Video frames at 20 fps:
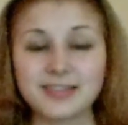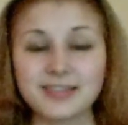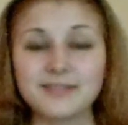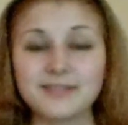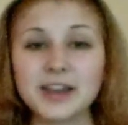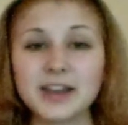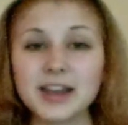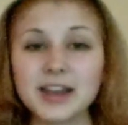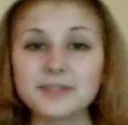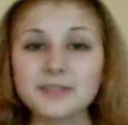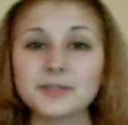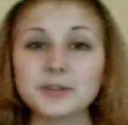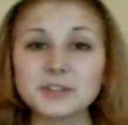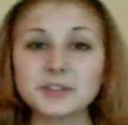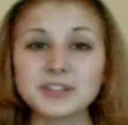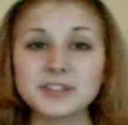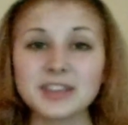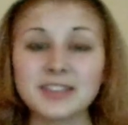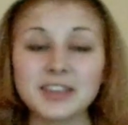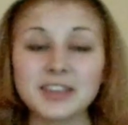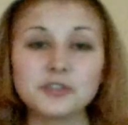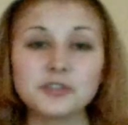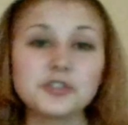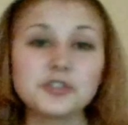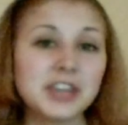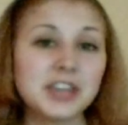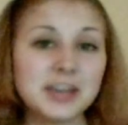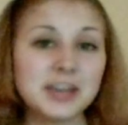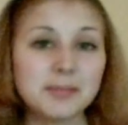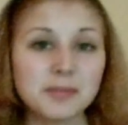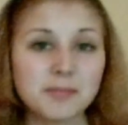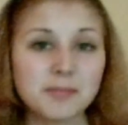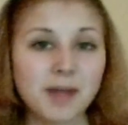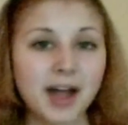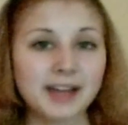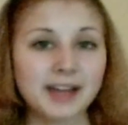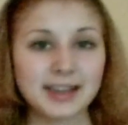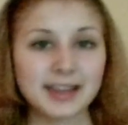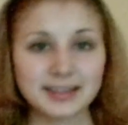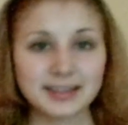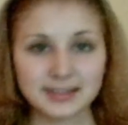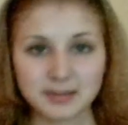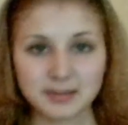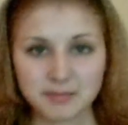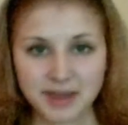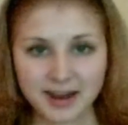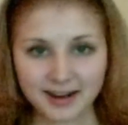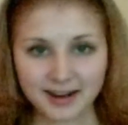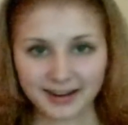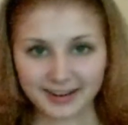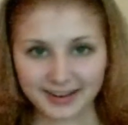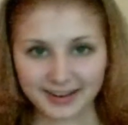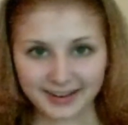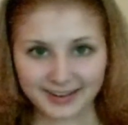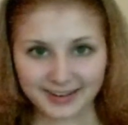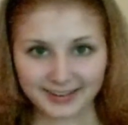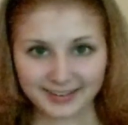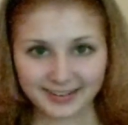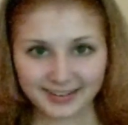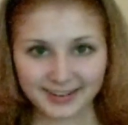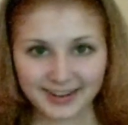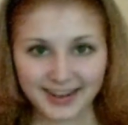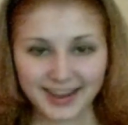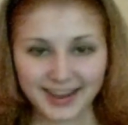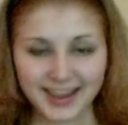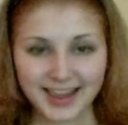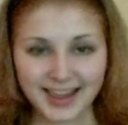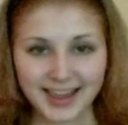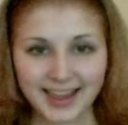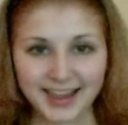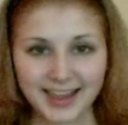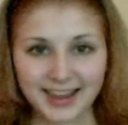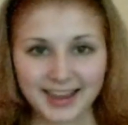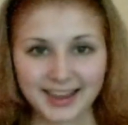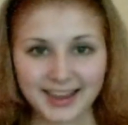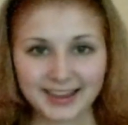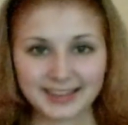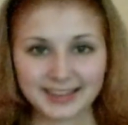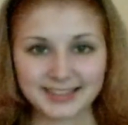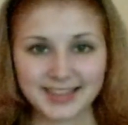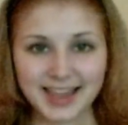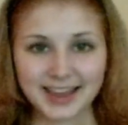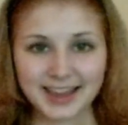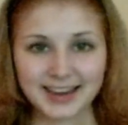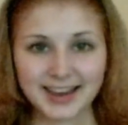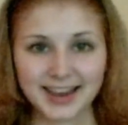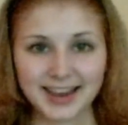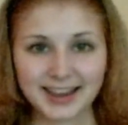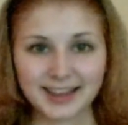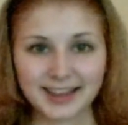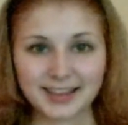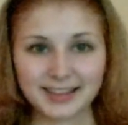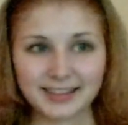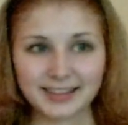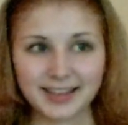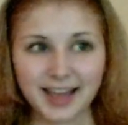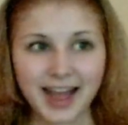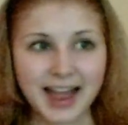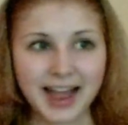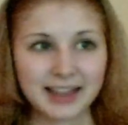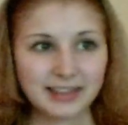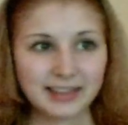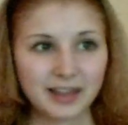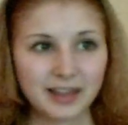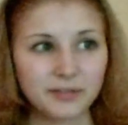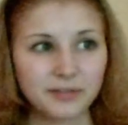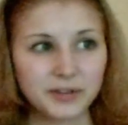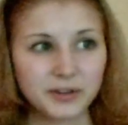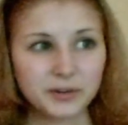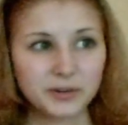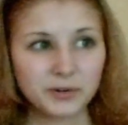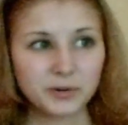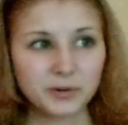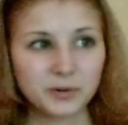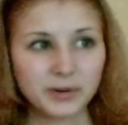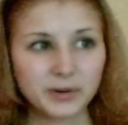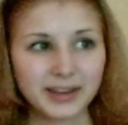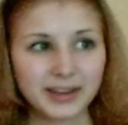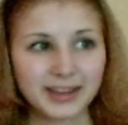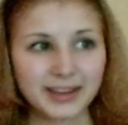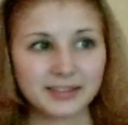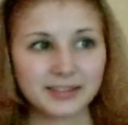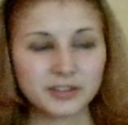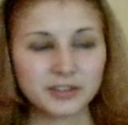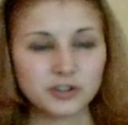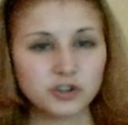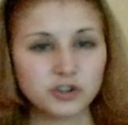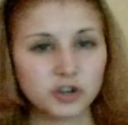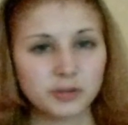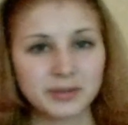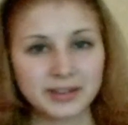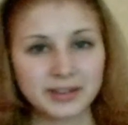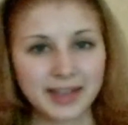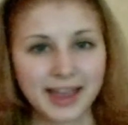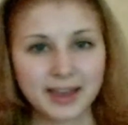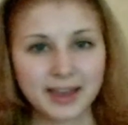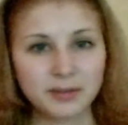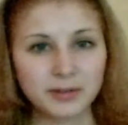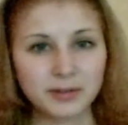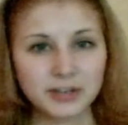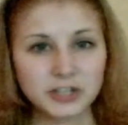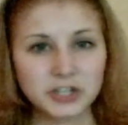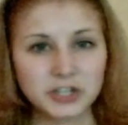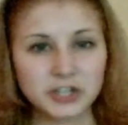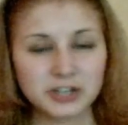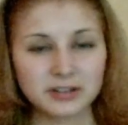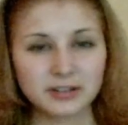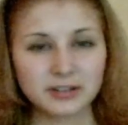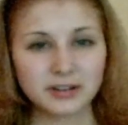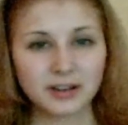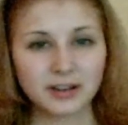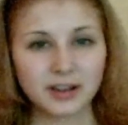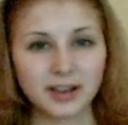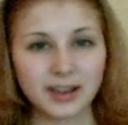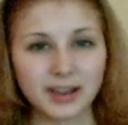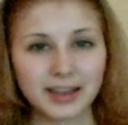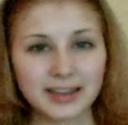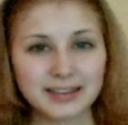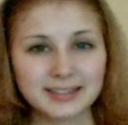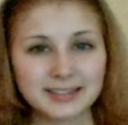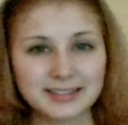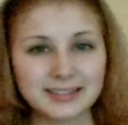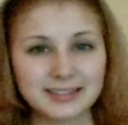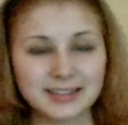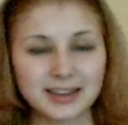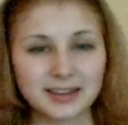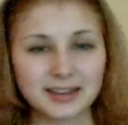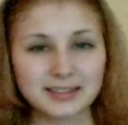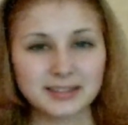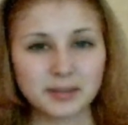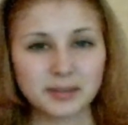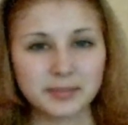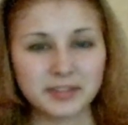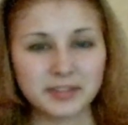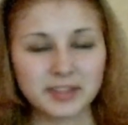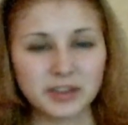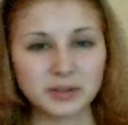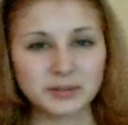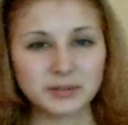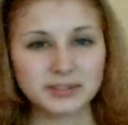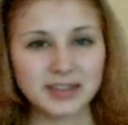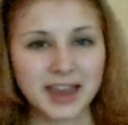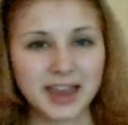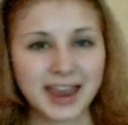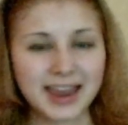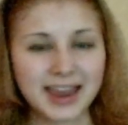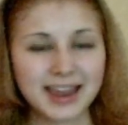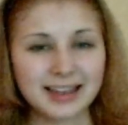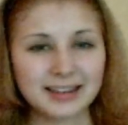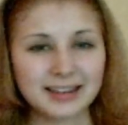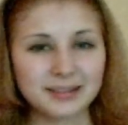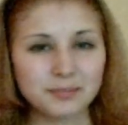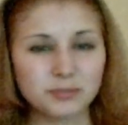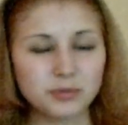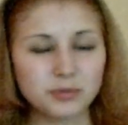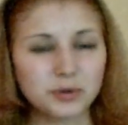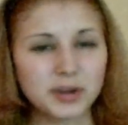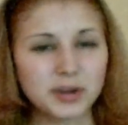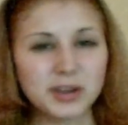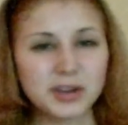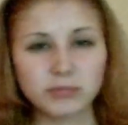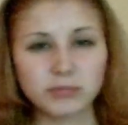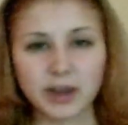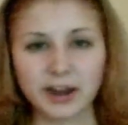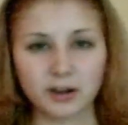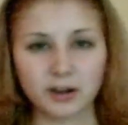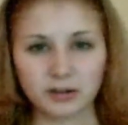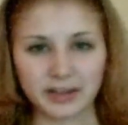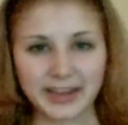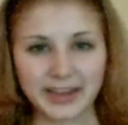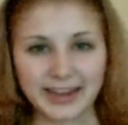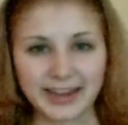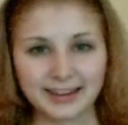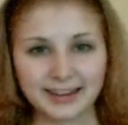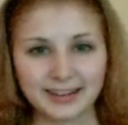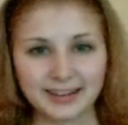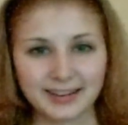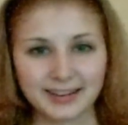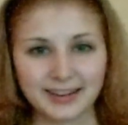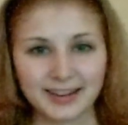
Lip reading: The very first thing that you should keep in mind as an American is that I love you in the German language is something that you say pretty rarely